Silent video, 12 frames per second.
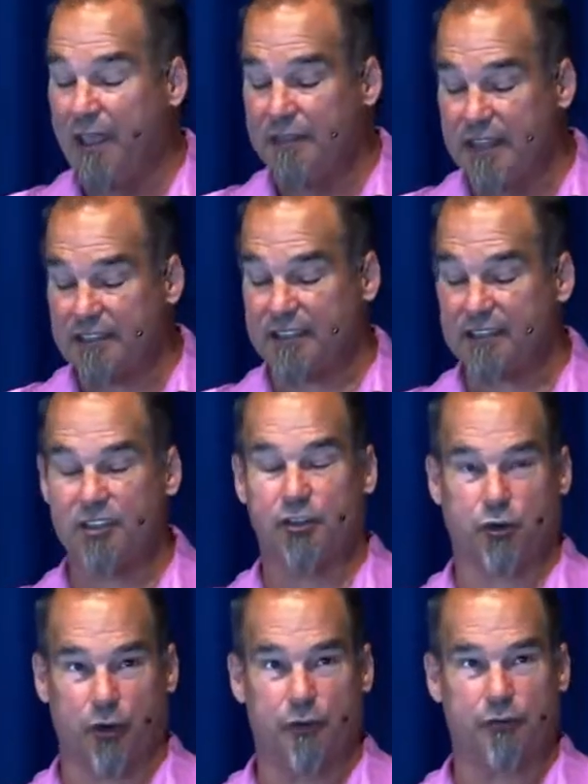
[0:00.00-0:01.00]
This is the
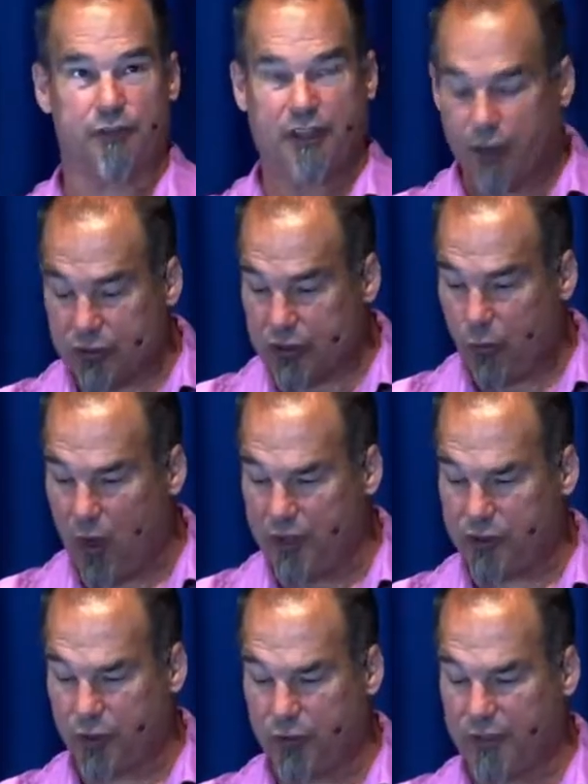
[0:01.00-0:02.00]
truth. Here's the one
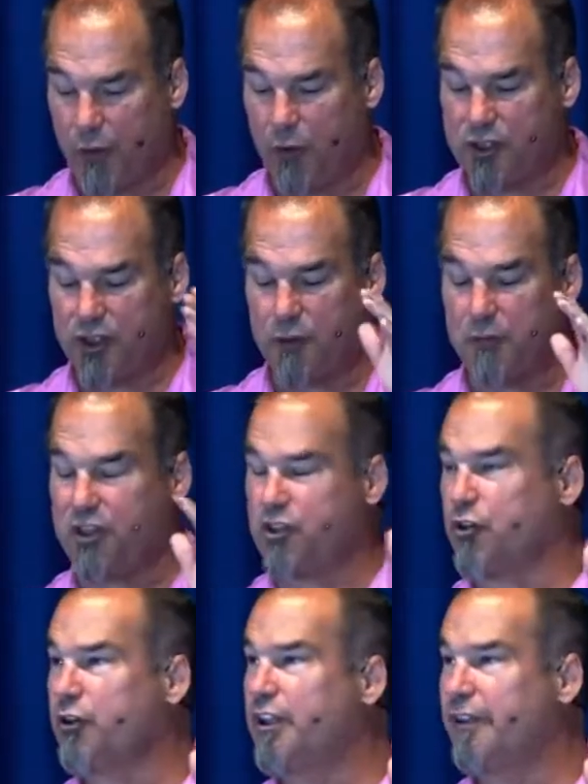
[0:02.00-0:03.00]
truth I want you to be
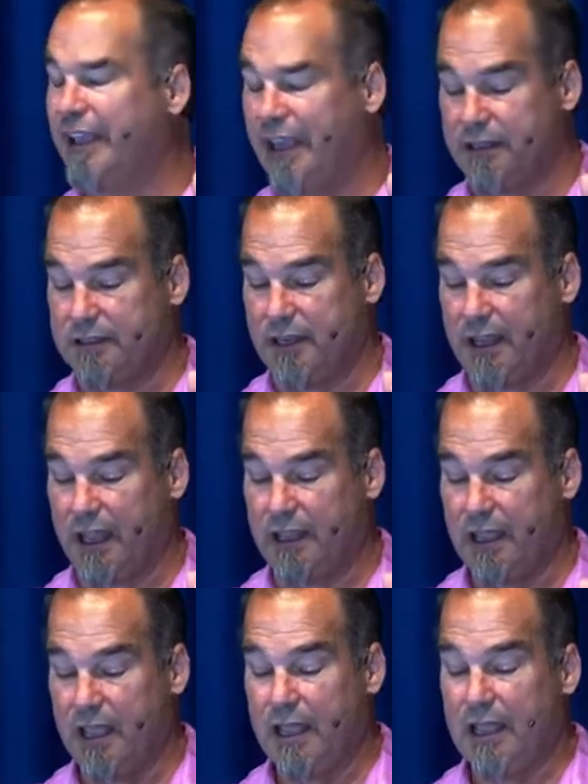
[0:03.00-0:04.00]
sure you get today.
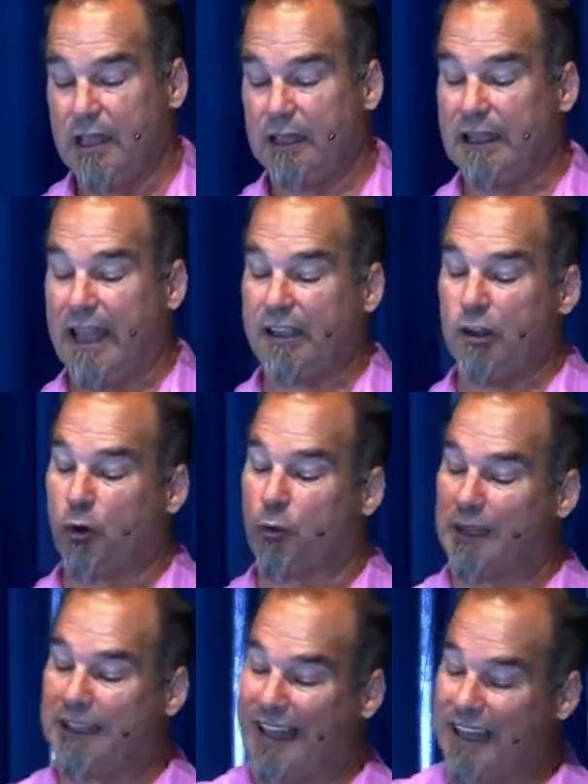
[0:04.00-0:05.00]
Let your
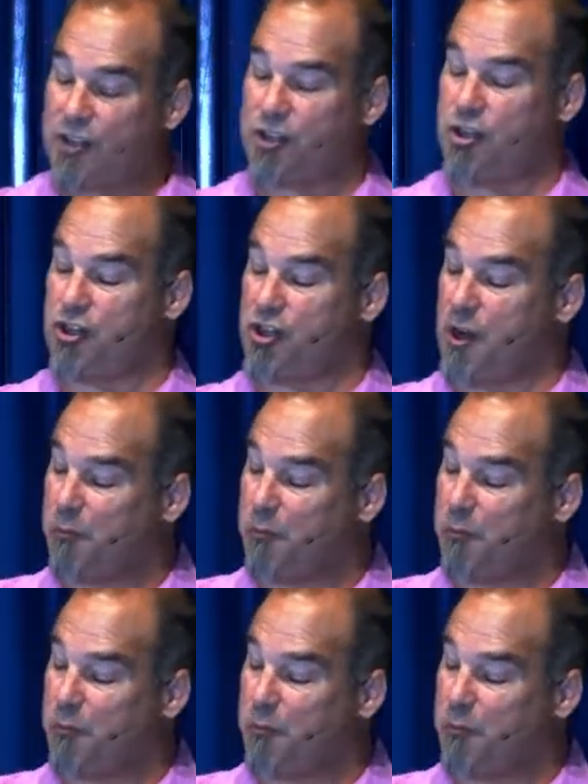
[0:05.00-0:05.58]
relationship